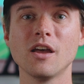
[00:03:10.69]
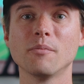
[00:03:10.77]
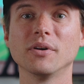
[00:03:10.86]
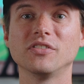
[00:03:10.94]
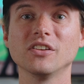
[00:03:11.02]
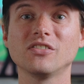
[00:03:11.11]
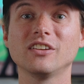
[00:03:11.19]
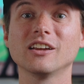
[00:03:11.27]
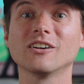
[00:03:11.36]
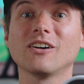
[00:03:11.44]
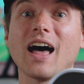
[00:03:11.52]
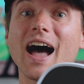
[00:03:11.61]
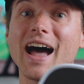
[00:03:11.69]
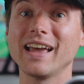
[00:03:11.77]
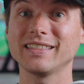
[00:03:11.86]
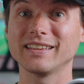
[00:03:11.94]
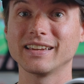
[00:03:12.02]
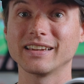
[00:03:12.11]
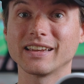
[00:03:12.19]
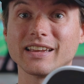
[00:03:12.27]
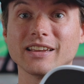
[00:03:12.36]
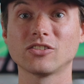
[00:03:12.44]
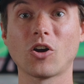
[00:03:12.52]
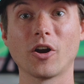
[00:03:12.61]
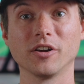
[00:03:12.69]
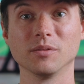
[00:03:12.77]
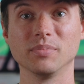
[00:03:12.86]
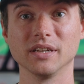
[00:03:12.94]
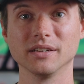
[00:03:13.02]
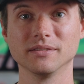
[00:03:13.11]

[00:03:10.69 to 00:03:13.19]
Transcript: But this deal, I think, is hard to beat.